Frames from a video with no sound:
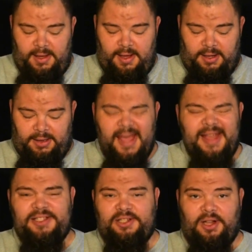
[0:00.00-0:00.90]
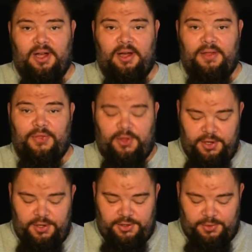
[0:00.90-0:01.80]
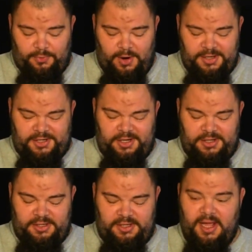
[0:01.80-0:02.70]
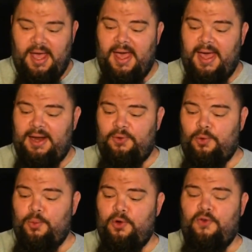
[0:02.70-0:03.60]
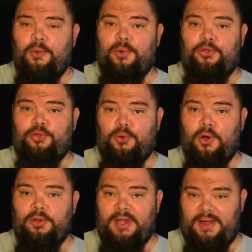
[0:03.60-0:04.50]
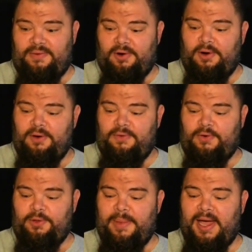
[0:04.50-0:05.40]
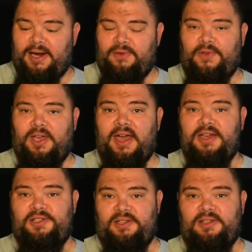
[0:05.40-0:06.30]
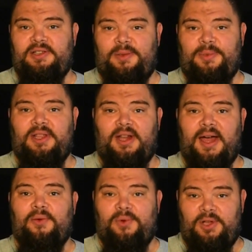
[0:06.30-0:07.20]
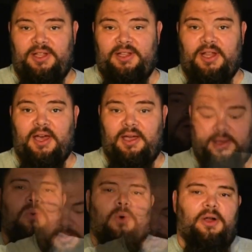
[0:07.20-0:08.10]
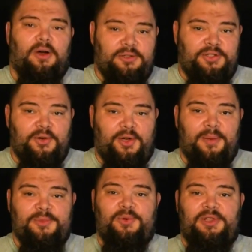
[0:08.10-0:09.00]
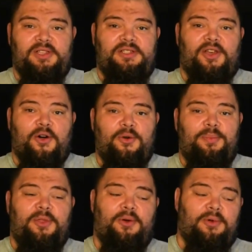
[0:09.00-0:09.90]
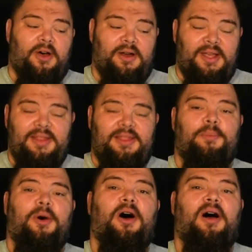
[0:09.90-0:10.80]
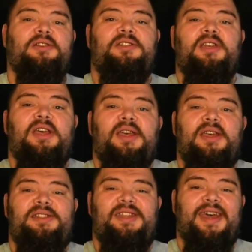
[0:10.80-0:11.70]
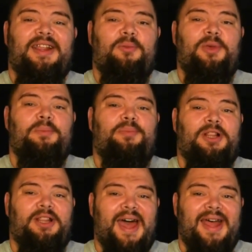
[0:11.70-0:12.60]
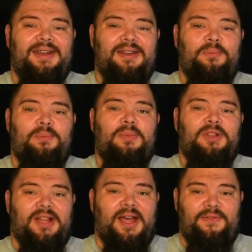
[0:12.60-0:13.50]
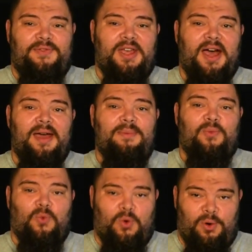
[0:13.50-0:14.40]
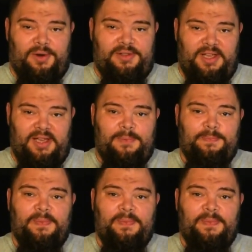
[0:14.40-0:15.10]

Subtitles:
a lens cloth, some wrenches, and a removable throw lever for the magnification, something that I really like. What also comes with this scope, though not in the box, is the Element Platinum Lifetime Warranty.